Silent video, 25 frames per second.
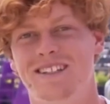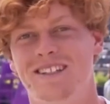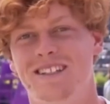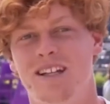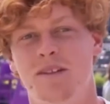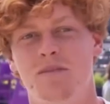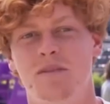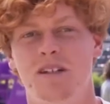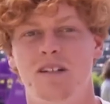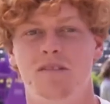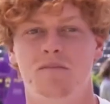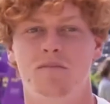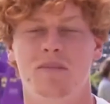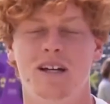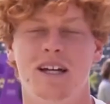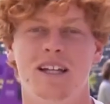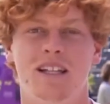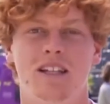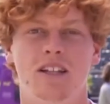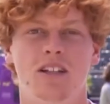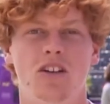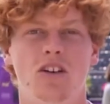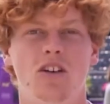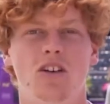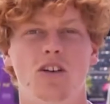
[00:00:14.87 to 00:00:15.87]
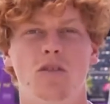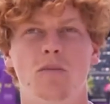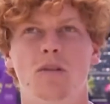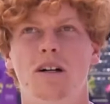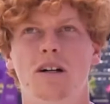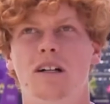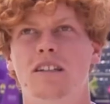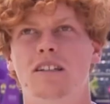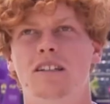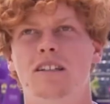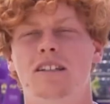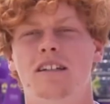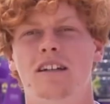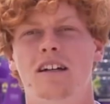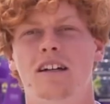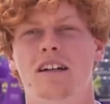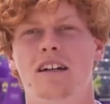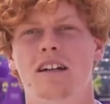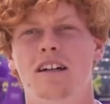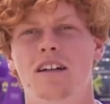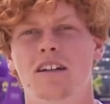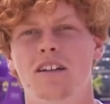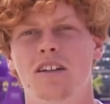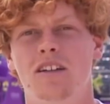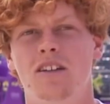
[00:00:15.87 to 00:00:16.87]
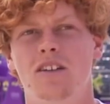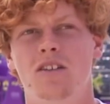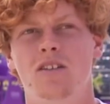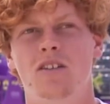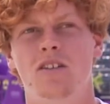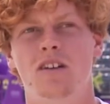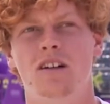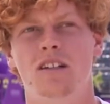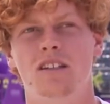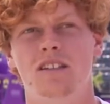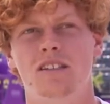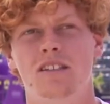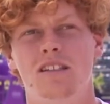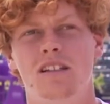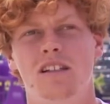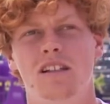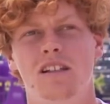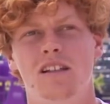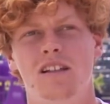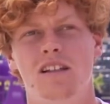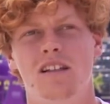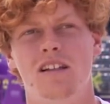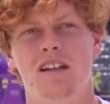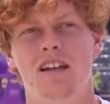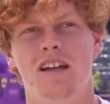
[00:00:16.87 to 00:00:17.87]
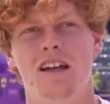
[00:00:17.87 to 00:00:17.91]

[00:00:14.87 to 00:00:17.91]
I mean, bad no, but uh, you know, I still